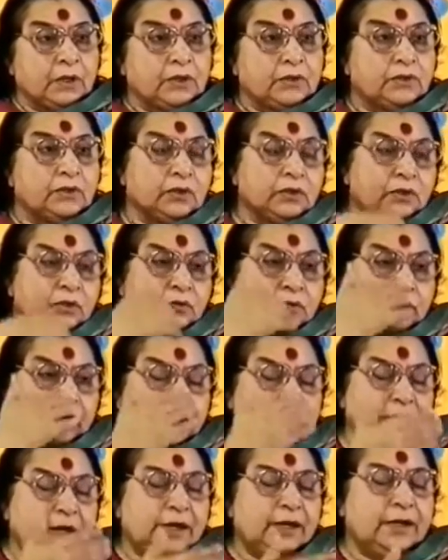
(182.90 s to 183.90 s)
So to
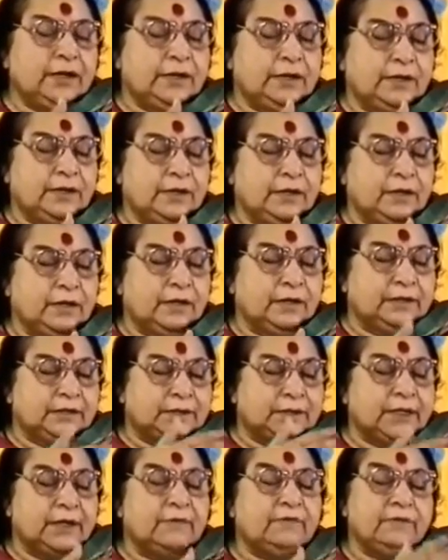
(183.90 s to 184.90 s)
feel guilty
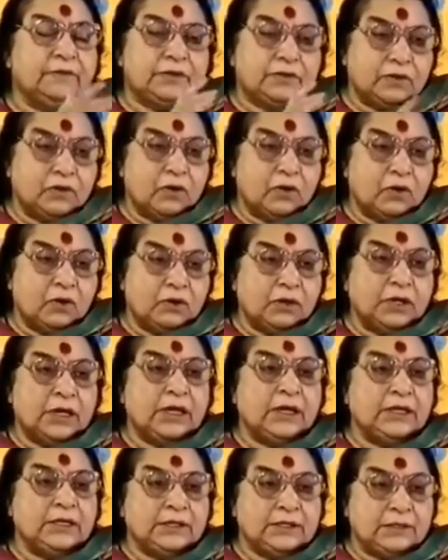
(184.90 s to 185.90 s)
itself is wrong
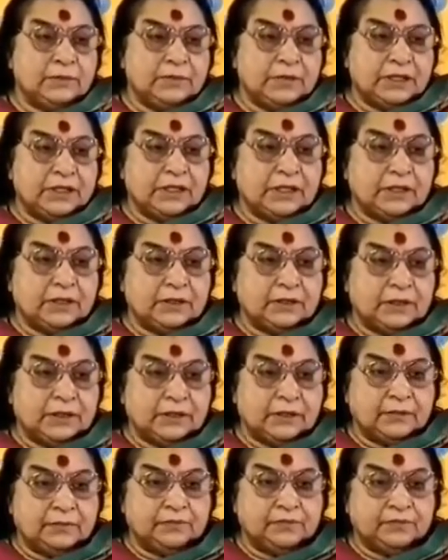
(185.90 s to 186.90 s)
and is a mythical
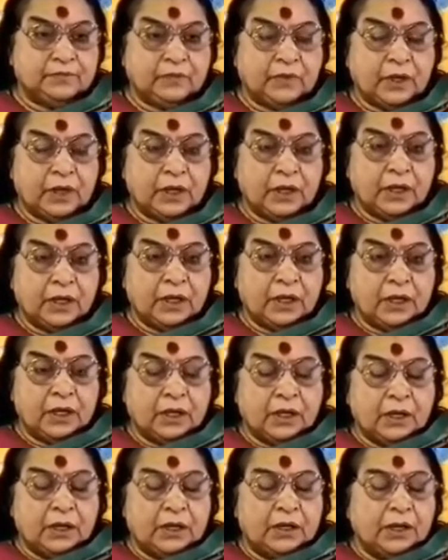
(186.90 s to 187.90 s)
thing.
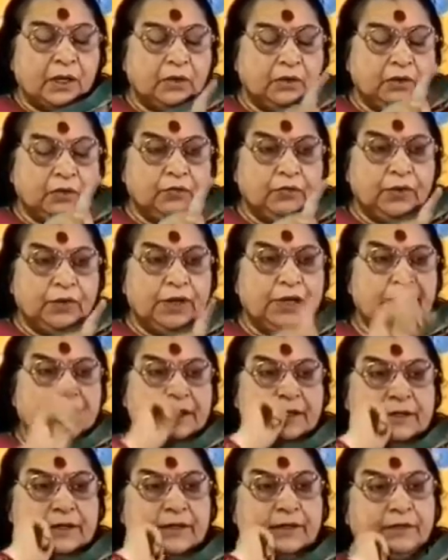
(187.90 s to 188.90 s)
Now you feel
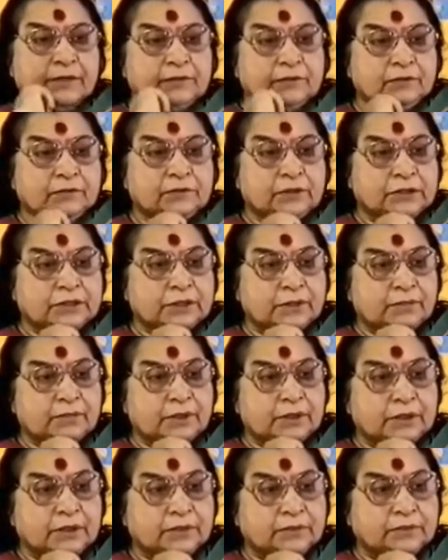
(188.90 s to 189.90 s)
guilty for
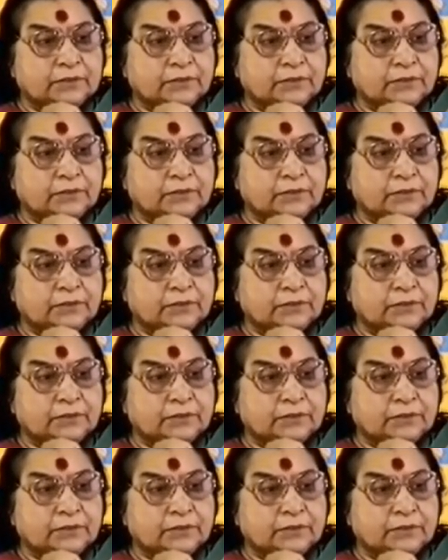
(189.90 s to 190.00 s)
something.